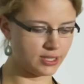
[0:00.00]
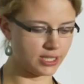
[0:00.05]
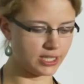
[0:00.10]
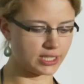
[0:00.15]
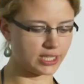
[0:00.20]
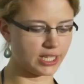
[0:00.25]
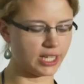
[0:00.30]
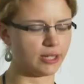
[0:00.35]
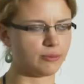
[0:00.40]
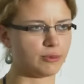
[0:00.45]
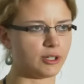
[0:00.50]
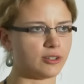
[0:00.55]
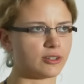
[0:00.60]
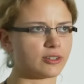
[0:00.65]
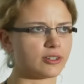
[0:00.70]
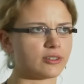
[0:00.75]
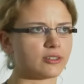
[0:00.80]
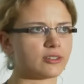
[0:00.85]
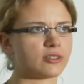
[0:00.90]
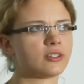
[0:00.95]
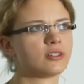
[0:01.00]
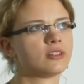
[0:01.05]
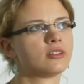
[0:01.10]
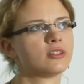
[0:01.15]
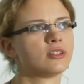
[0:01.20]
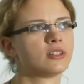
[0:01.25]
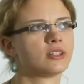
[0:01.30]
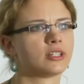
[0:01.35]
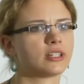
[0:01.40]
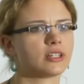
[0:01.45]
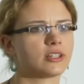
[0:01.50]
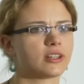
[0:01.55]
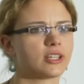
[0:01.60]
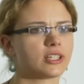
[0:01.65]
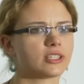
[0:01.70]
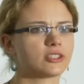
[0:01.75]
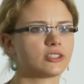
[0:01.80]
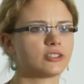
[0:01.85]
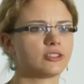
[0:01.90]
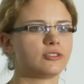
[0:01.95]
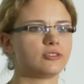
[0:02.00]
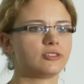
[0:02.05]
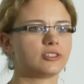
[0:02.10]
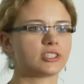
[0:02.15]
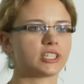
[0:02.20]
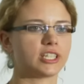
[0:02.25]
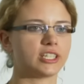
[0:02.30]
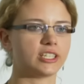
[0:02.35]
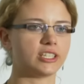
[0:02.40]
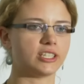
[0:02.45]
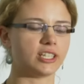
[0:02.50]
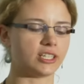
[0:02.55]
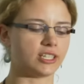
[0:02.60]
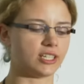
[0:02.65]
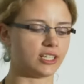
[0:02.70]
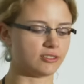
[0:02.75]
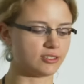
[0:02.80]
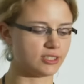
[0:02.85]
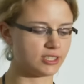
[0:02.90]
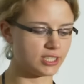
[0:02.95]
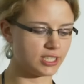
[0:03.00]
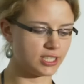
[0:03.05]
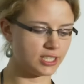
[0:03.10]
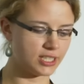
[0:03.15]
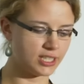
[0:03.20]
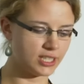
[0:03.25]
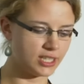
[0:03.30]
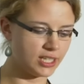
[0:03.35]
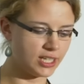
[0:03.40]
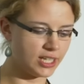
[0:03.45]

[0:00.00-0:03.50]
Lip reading: it came out on, I think, Tuesday, he announced it.